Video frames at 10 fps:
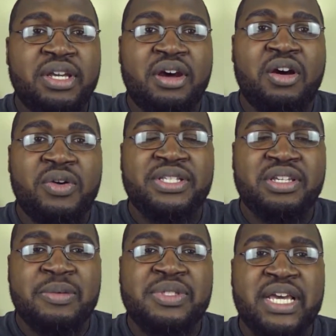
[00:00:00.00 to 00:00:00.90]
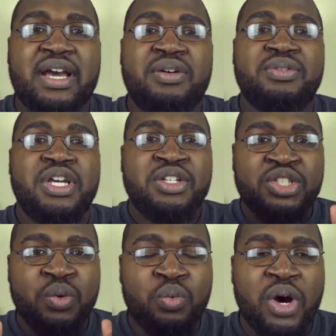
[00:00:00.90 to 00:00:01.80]
always comes down
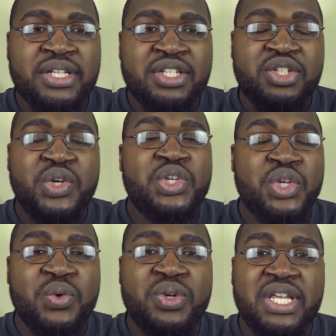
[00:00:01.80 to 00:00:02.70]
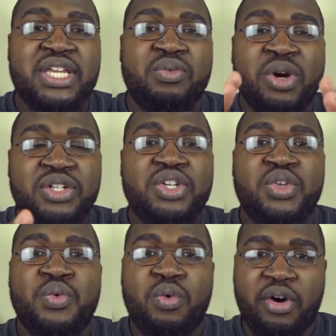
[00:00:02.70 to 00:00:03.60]
to what do you need, what do
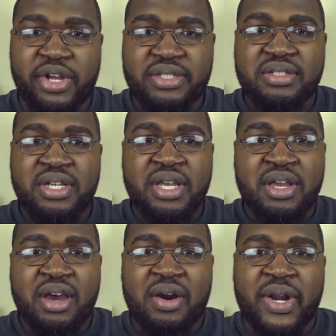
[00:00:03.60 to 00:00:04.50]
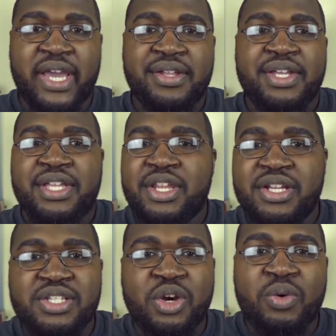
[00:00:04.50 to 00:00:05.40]
you want. Alright,
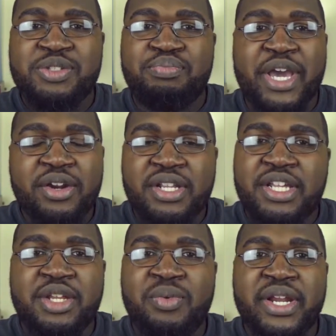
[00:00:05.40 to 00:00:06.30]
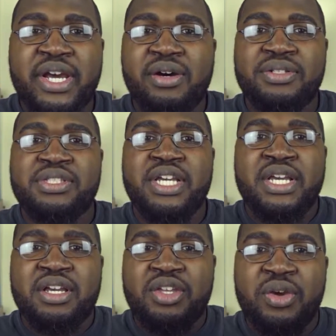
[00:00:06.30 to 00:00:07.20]
there's no one's better than anyone else.
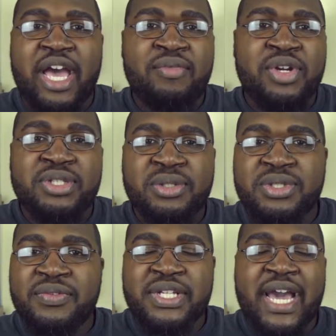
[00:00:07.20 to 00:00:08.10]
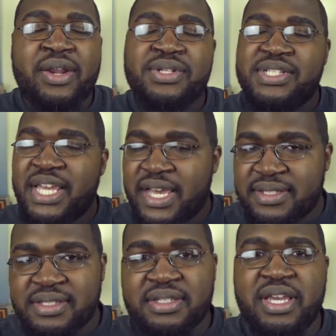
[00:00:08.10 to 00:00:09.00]
You have your exclusive titles,
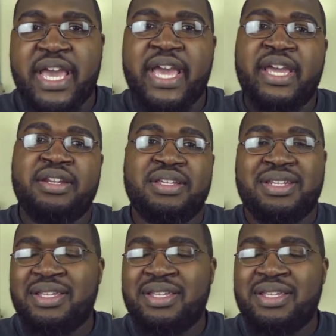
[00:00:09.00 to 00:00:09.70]
yes, and